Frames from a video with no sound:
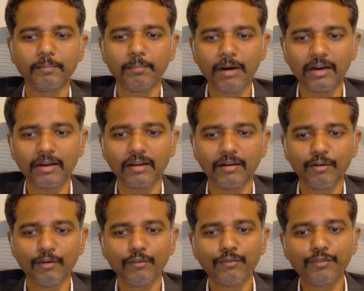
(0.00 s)
But
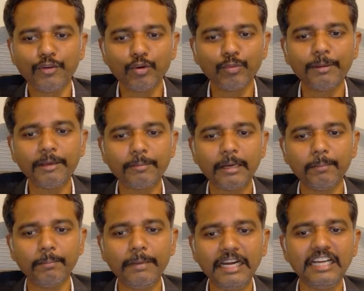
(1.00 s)
few people
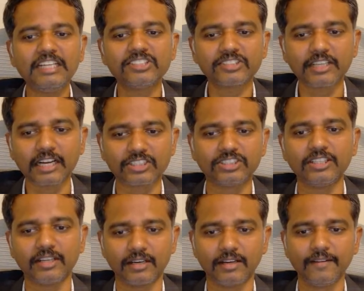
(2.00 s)
build
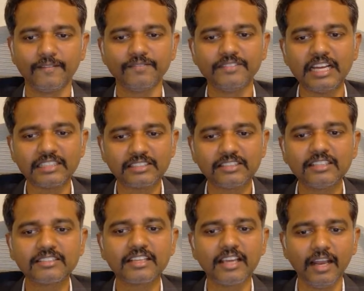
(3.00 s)
structure. That's
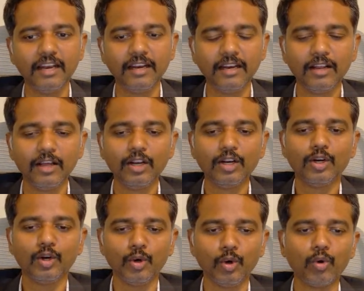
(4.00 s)
the skill
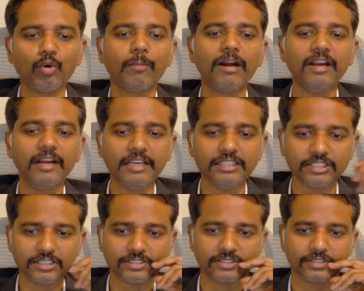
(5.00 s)
nobody
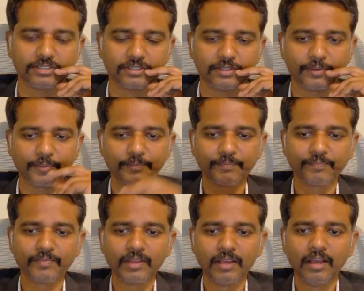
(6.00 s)
teaches.
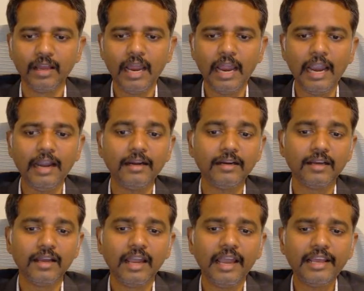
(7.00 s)
And
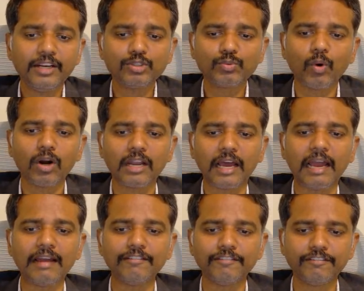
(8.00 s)
here is what
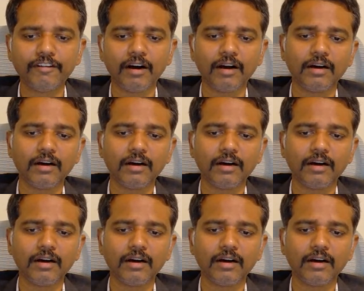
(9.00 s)
I've